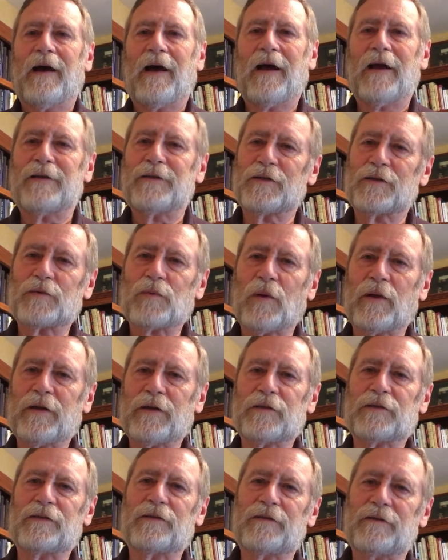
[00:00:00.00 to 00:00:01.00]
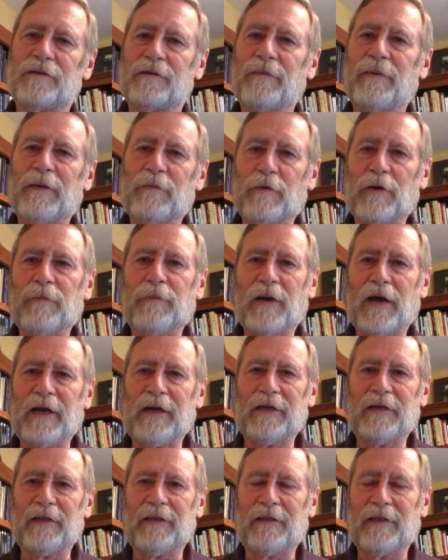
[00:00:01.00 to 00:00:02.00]
I just want us to be
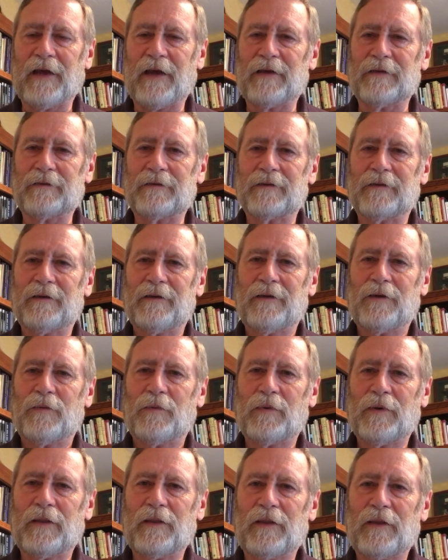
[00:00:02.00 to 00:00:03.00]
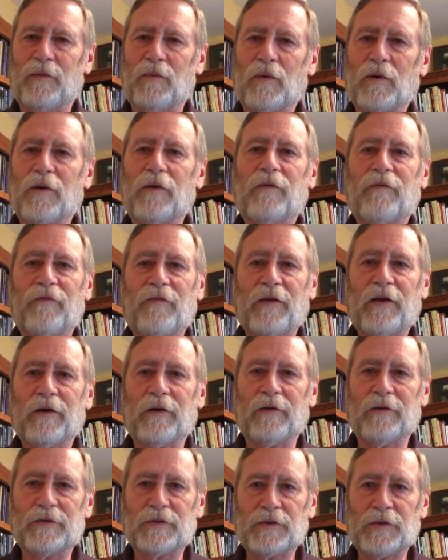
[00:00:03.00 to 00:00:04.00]
reminded that when the word
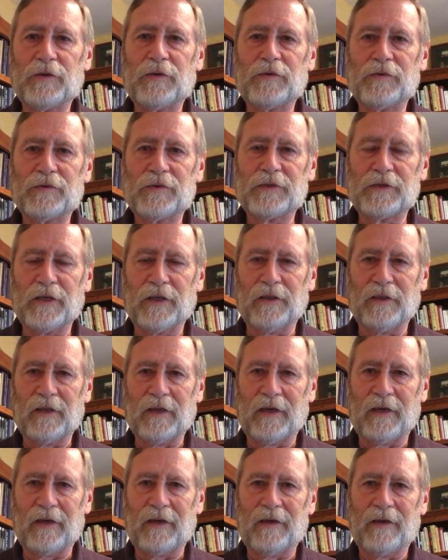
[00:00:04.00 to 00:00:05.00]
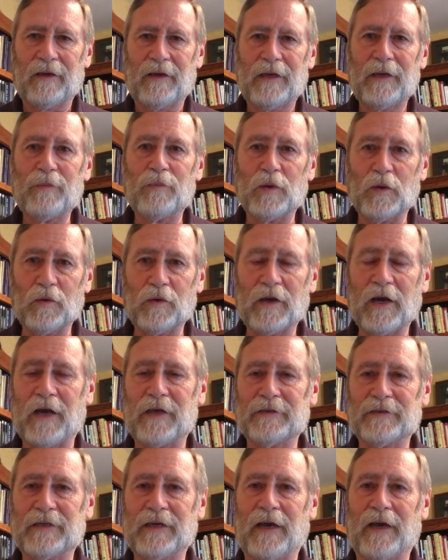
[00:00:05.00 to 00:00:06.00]
fear is used in the Hebrew
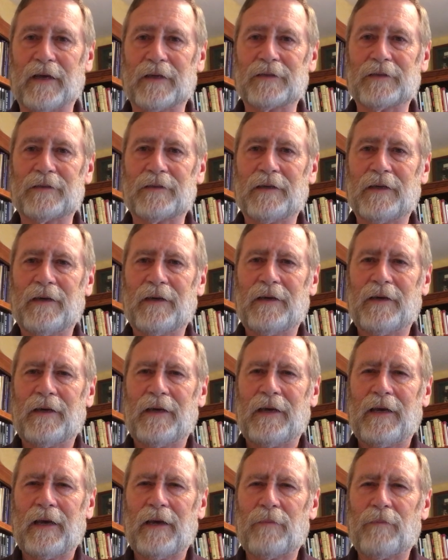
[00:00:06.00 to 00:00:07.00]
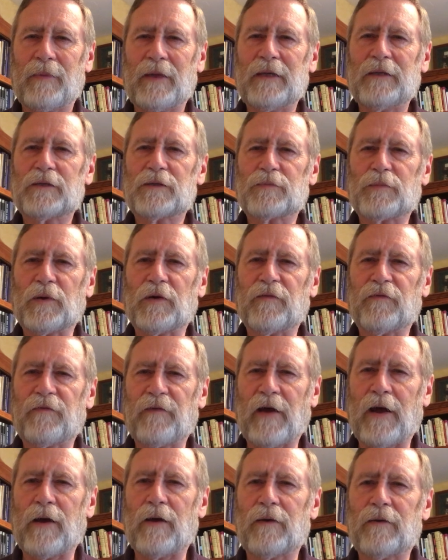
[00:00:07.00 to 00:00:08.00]
context, it means
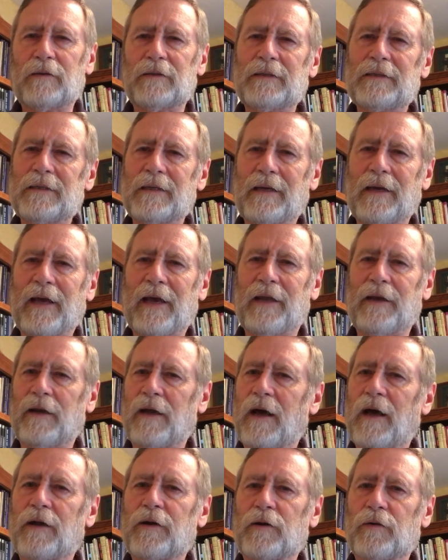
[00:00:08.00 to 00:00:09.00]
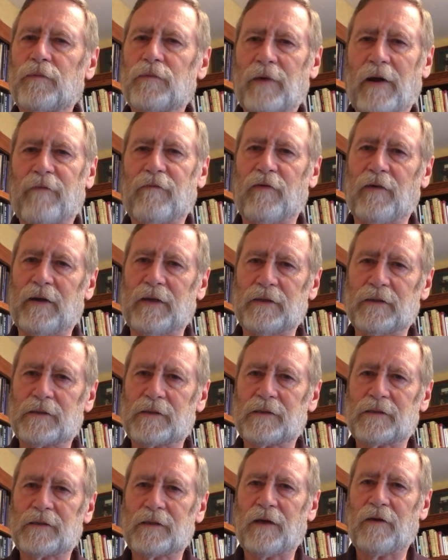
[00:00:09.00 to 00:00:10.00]
profound and utter
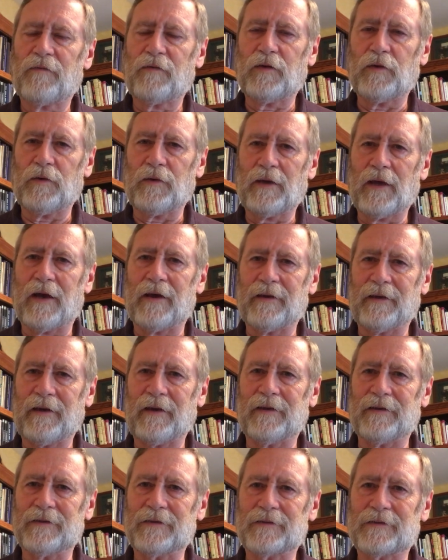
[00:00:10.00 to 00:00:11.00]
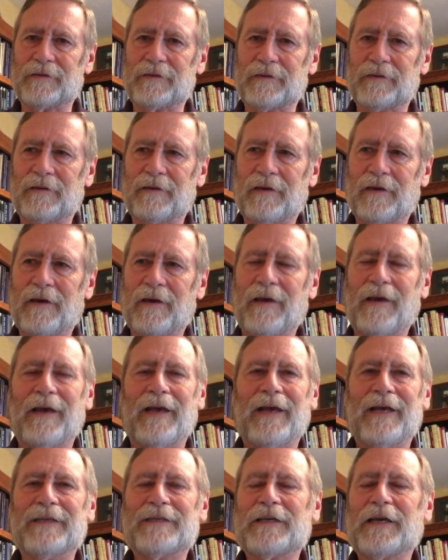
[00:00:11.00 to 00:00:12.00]
reverence of who God is.
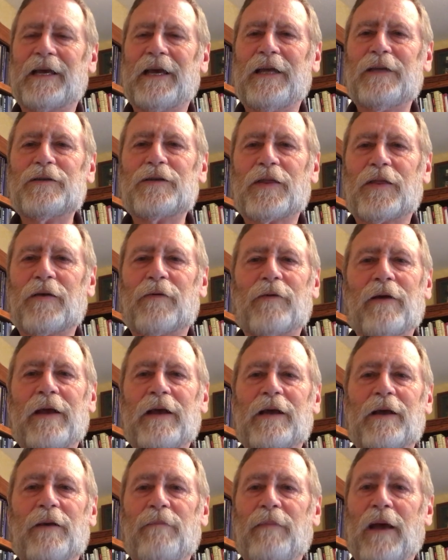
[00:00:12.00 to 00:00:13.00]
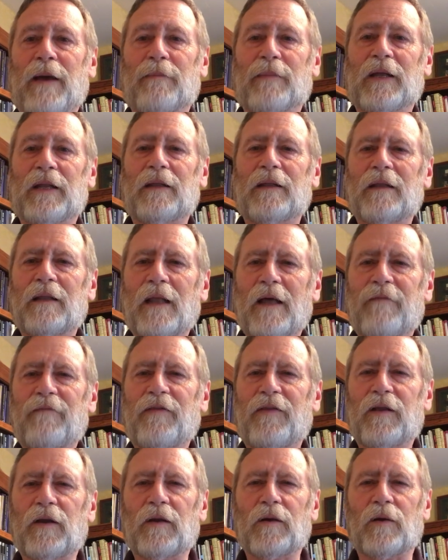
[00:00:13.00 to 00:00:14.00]
It's akin to the great commandment,
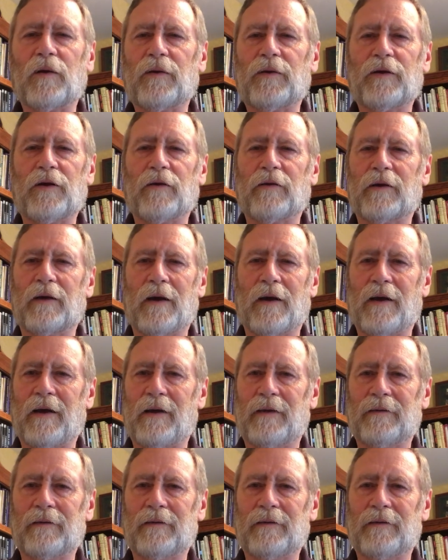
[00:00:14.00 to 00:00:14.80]
love the Lord your God